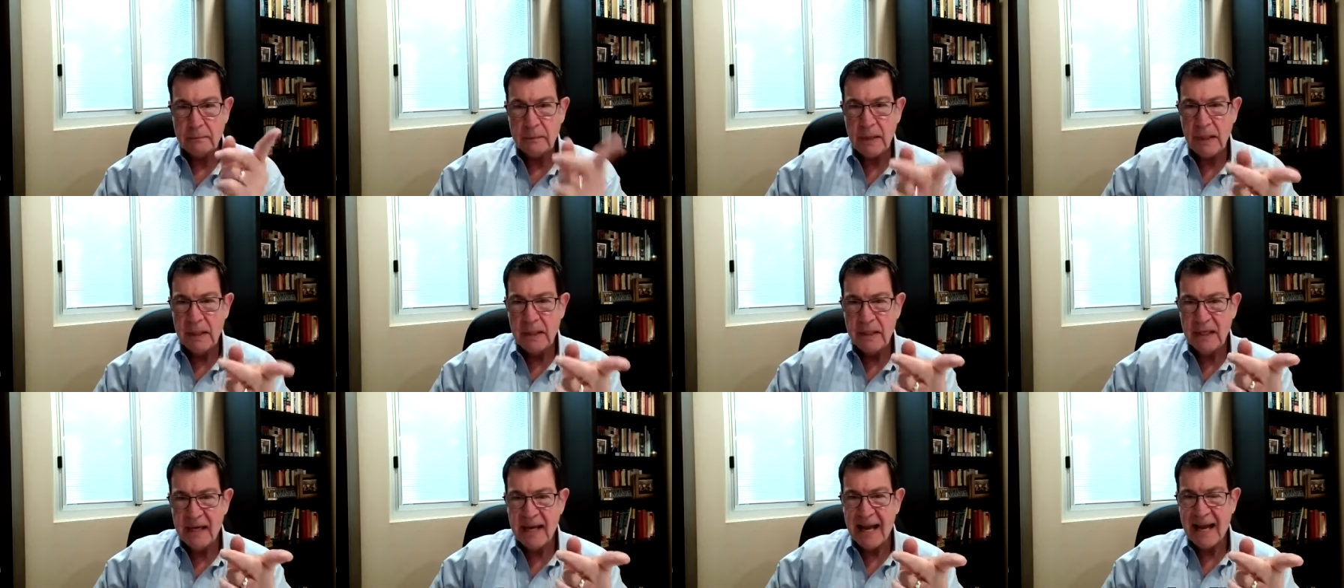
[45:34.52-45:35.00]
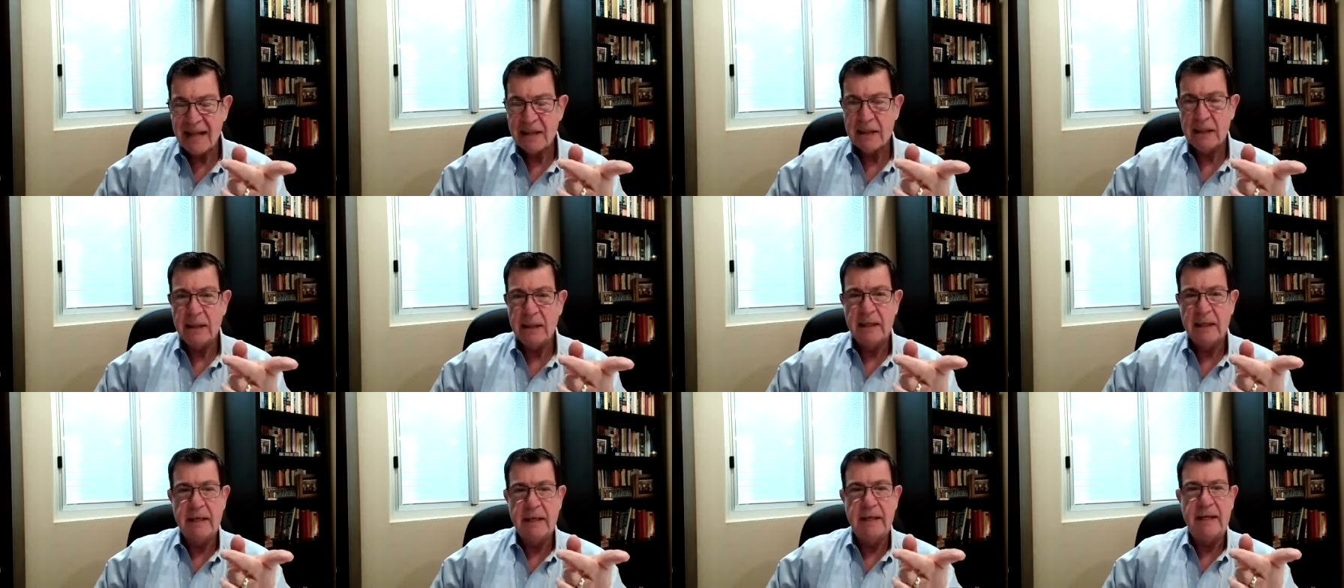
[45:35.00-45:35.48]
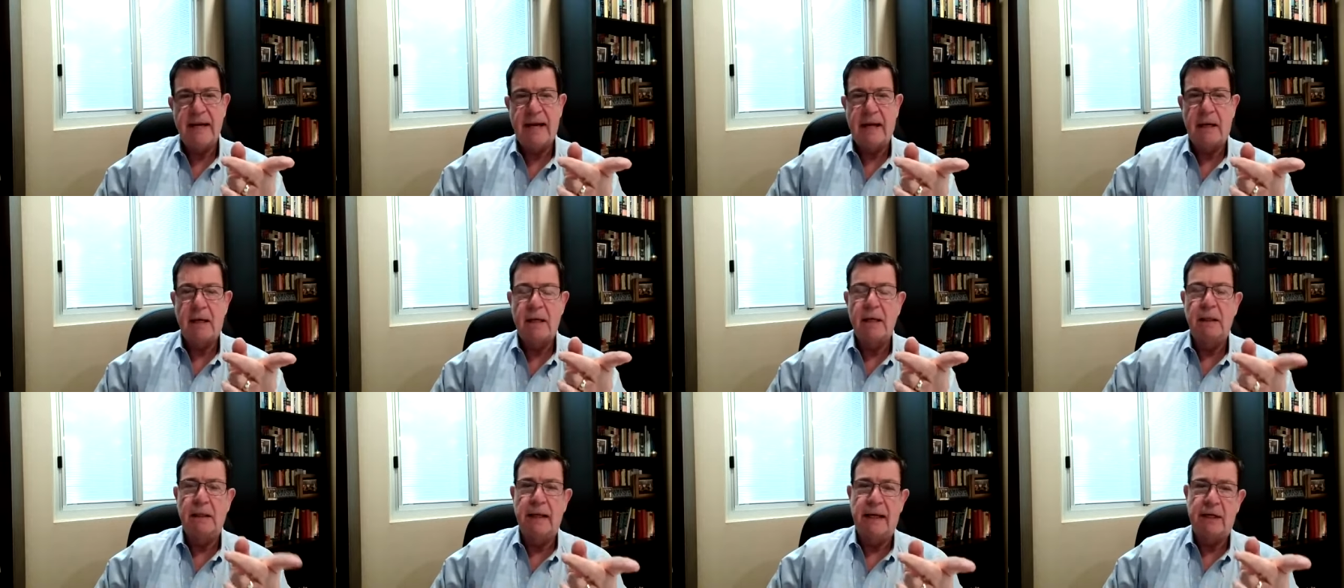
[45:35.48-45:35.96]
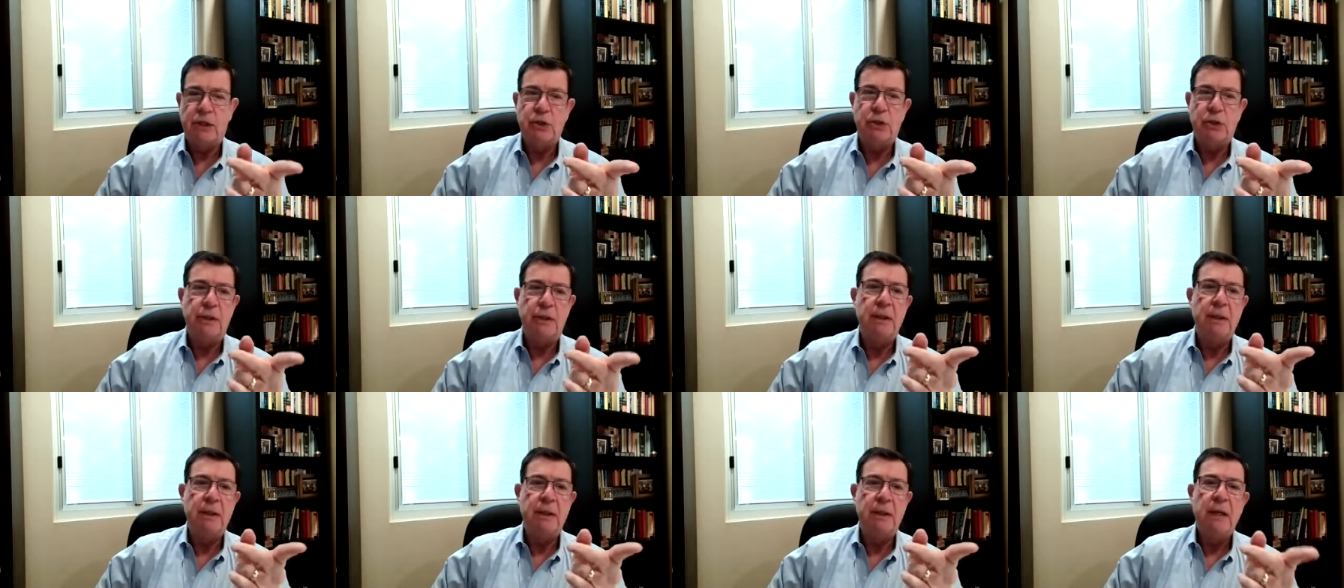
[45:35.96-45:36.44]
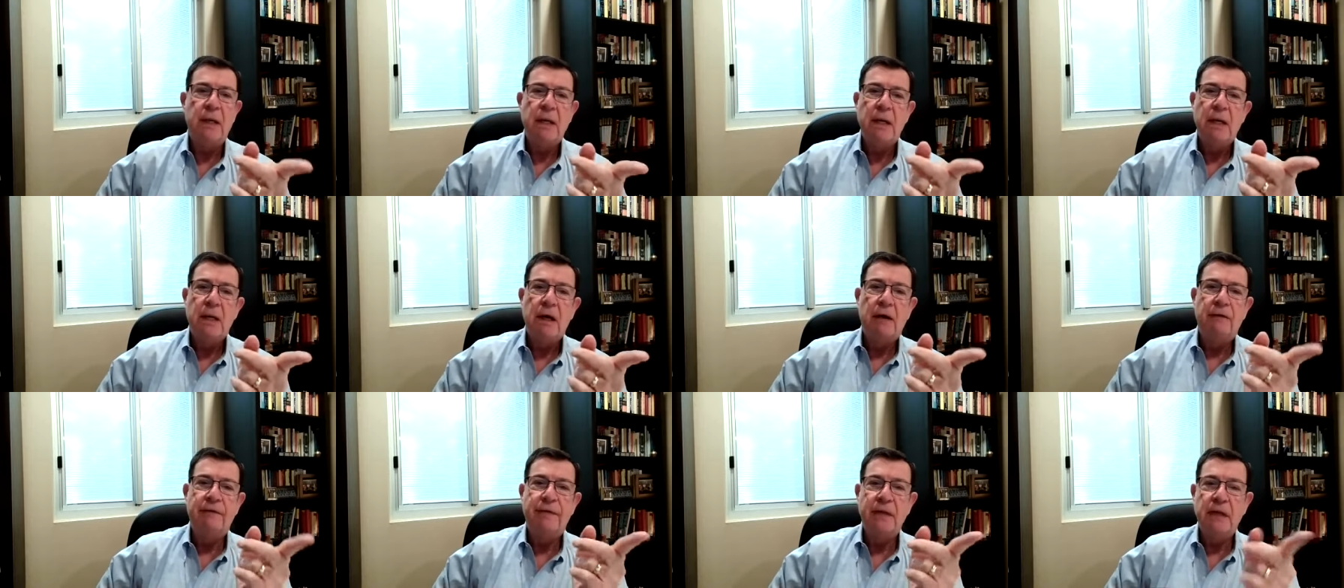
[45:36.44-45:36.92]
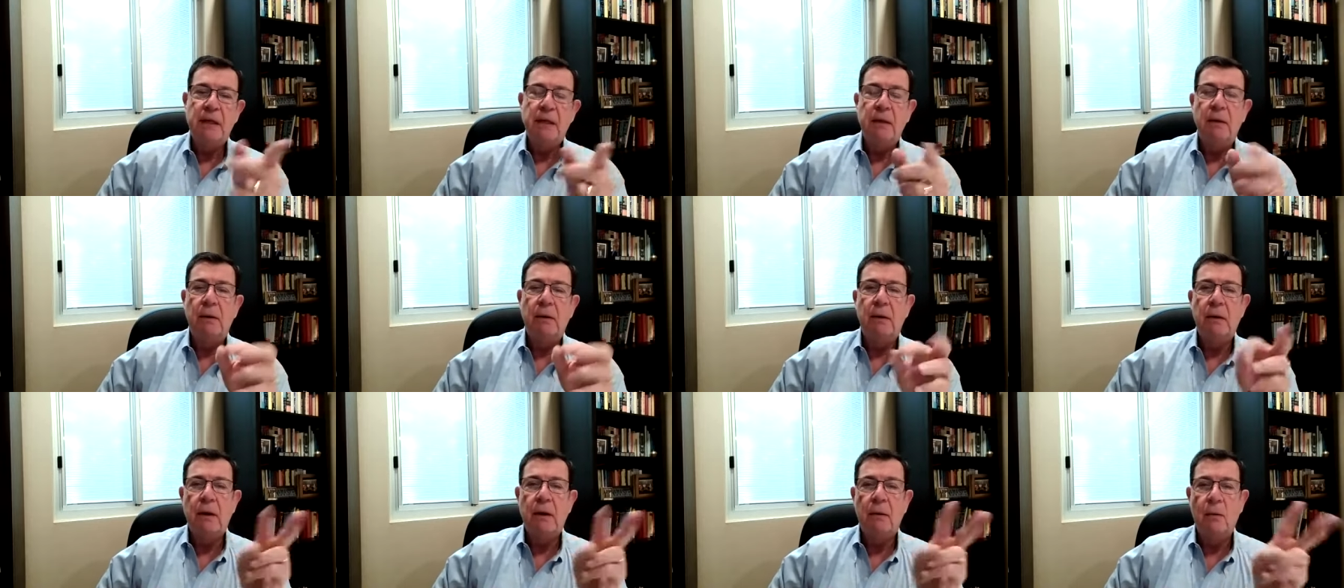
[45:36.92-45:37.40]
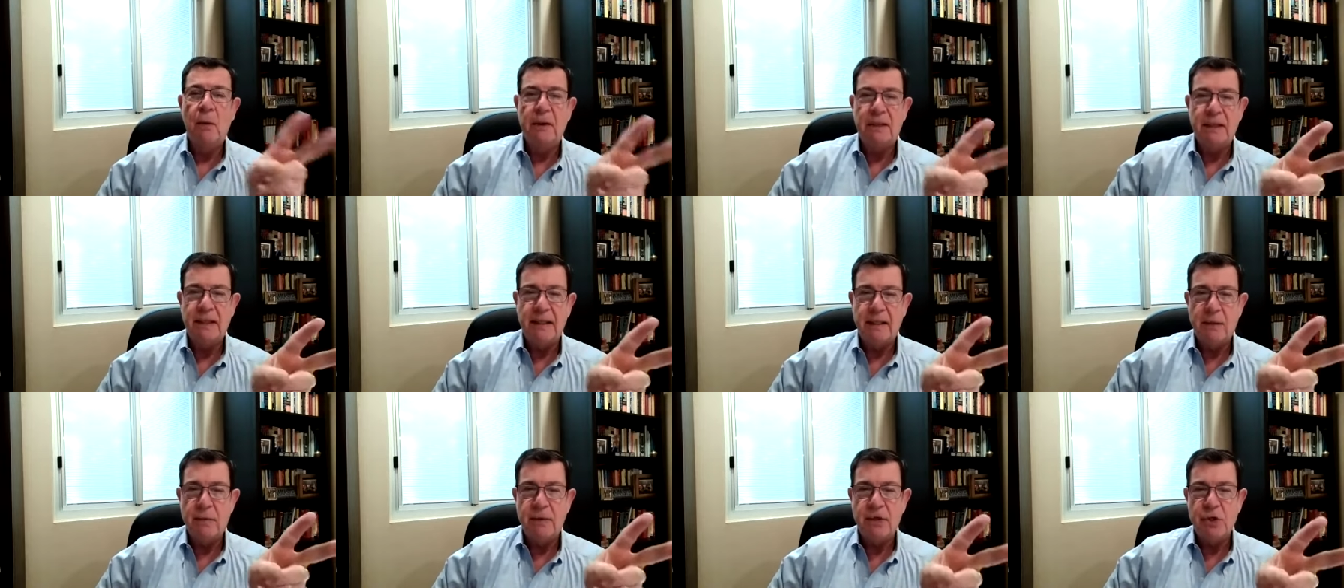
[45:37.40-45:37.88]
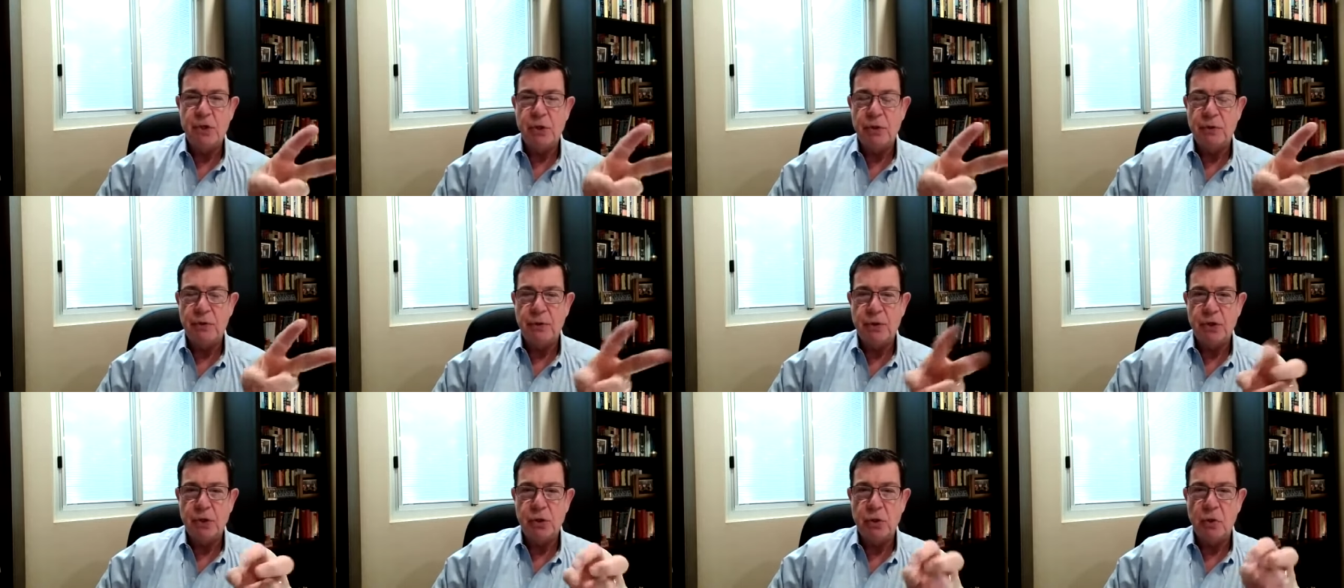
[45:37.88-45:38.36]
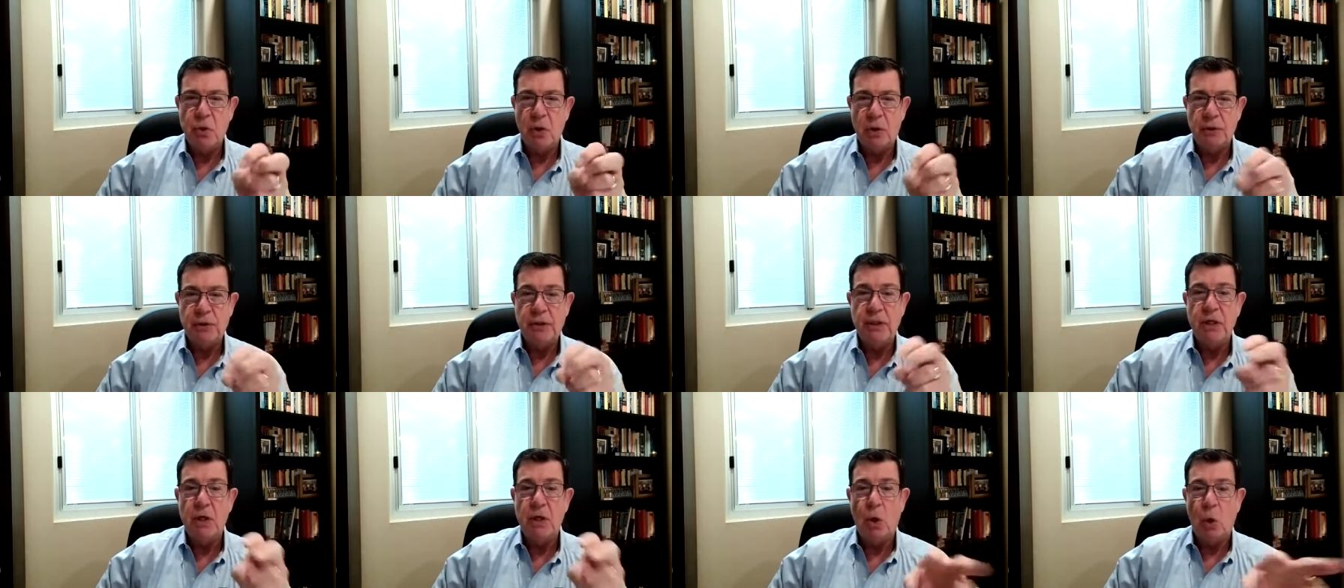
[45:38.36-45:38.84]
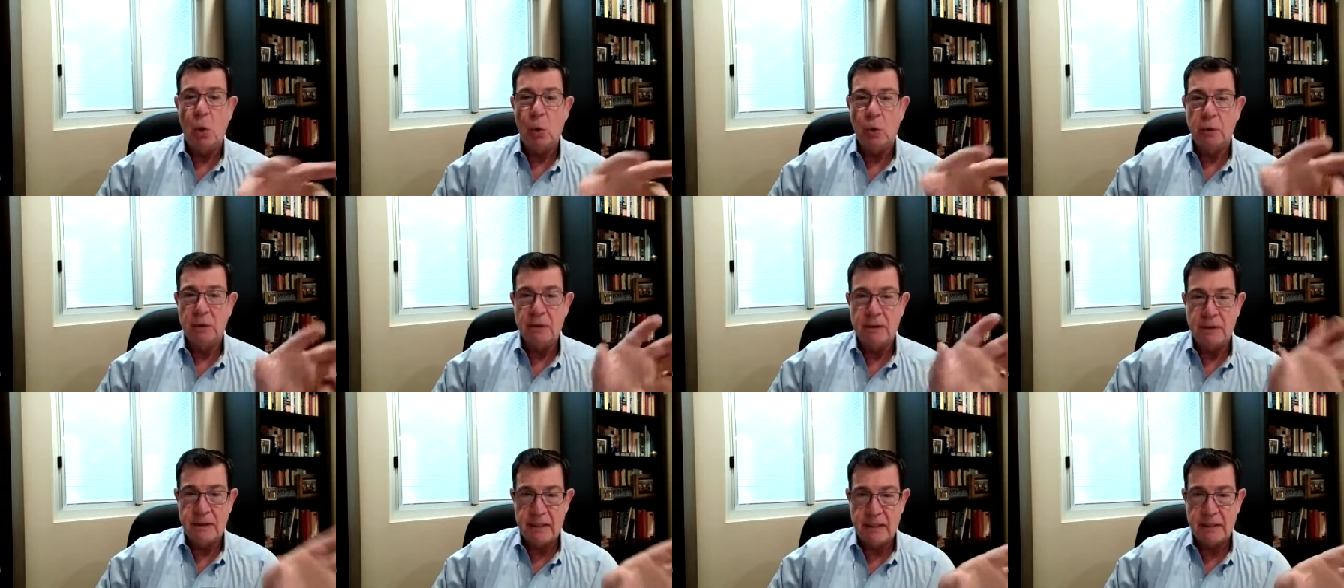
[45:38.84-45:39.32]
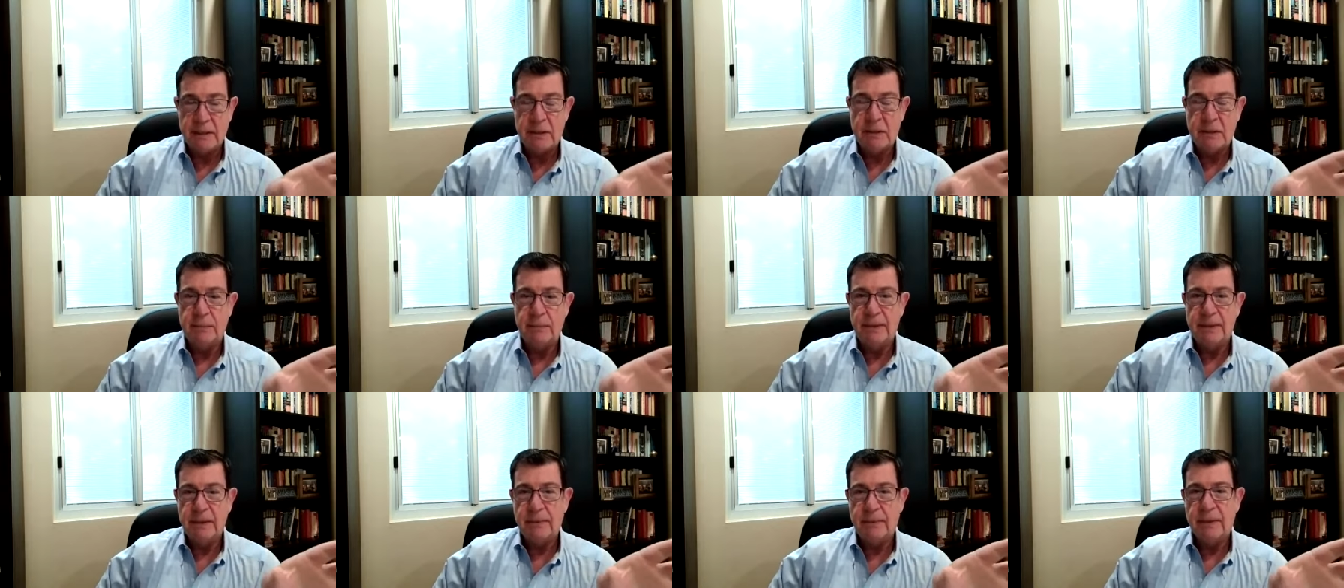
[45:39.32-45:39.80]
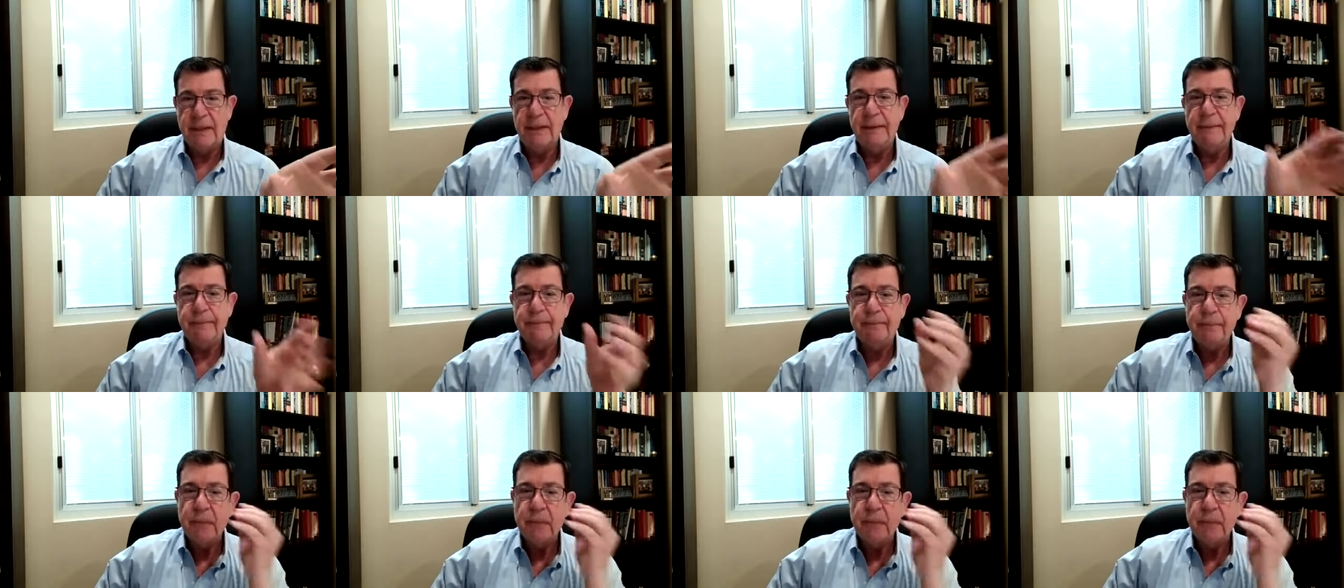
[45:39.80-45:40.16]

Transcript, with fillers: from the Catholic collection of the what the Christian tradition calls the Old Testament, right?